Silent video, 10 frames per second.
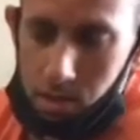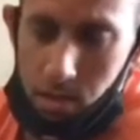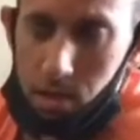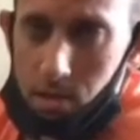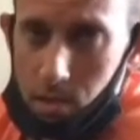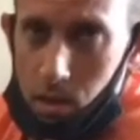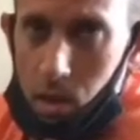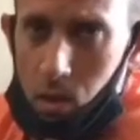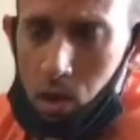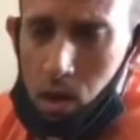is
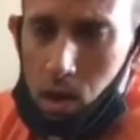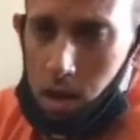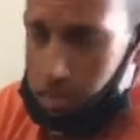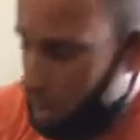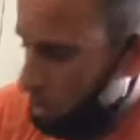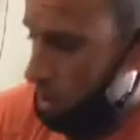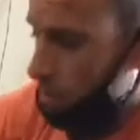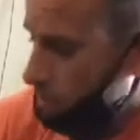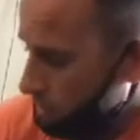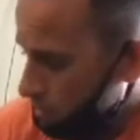low, I'll
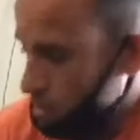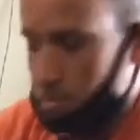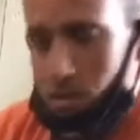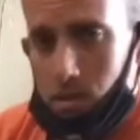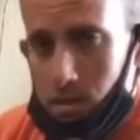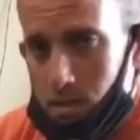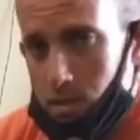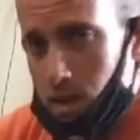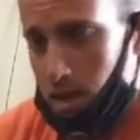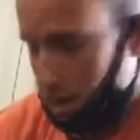give them some of
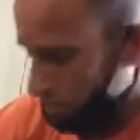these